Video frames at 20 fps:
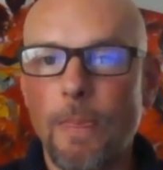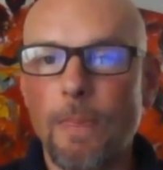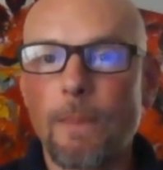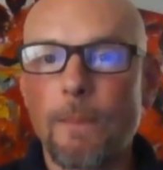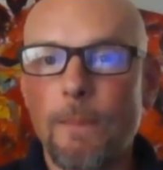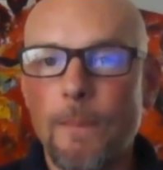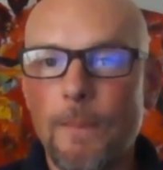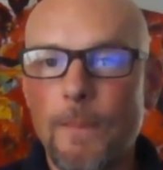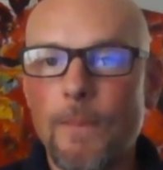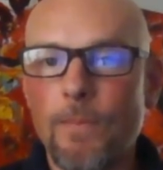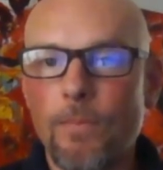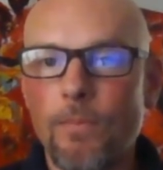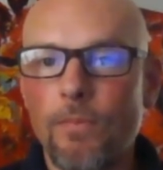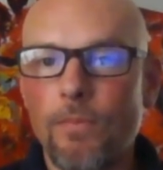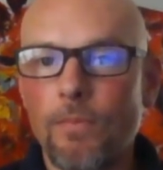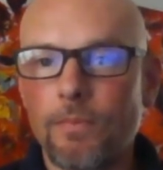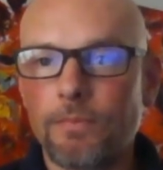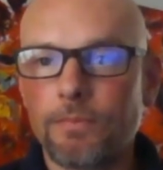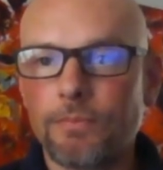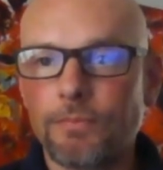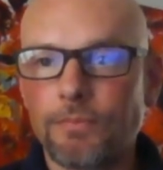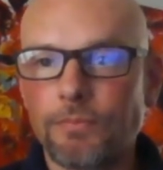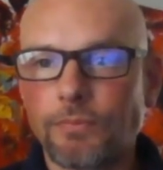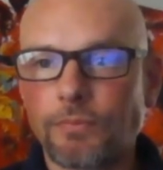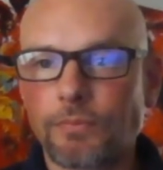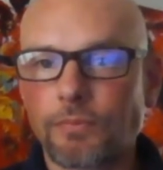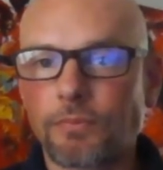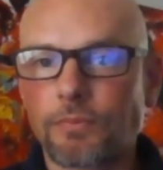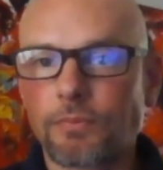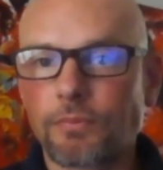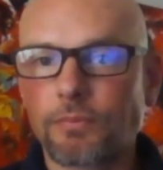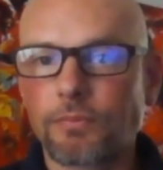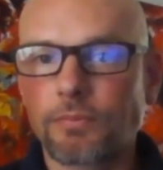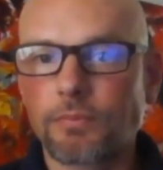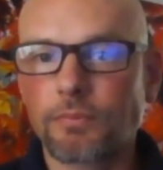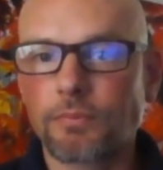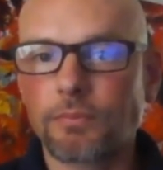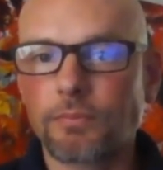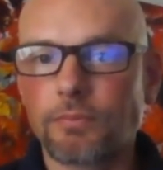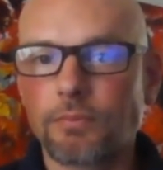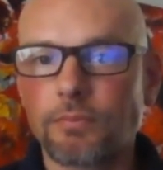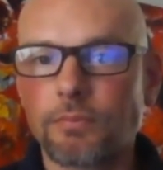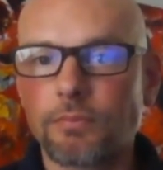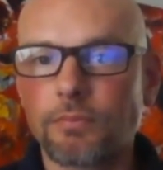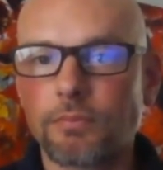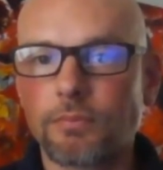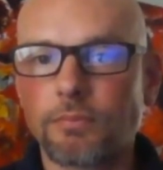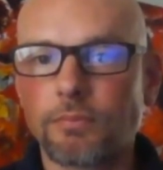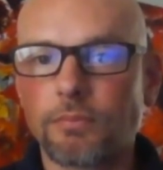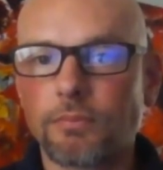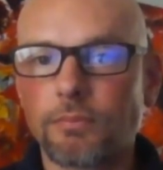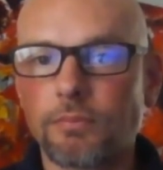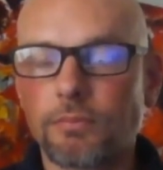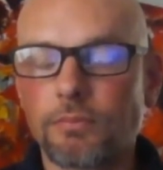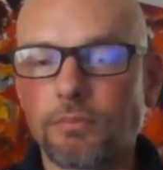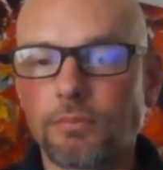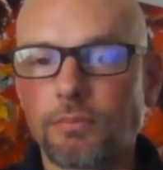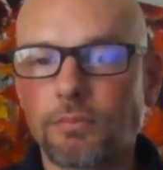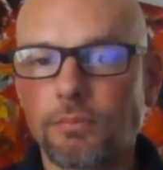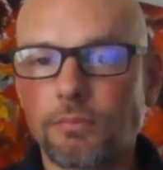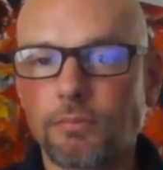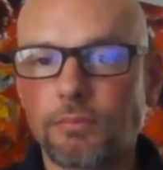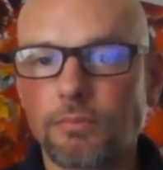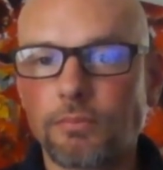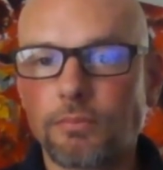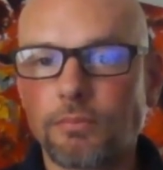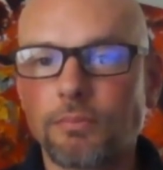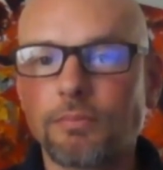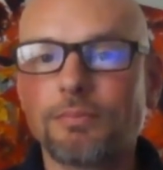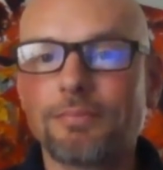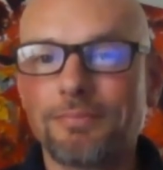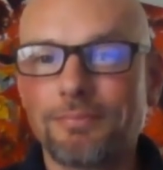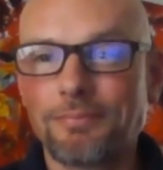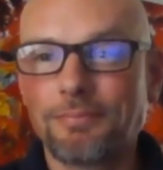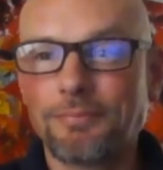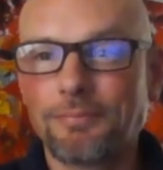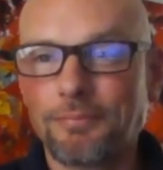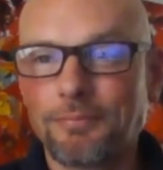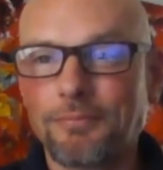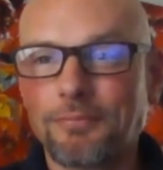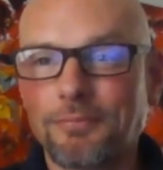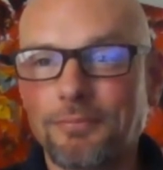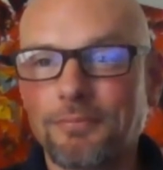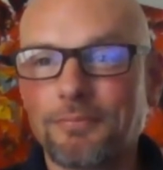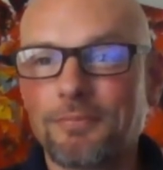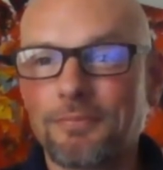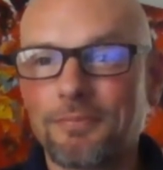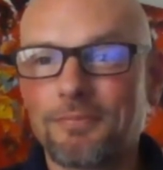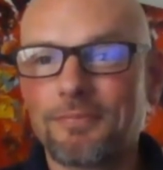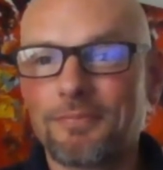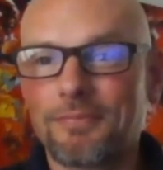No words are spoken by the person on screen.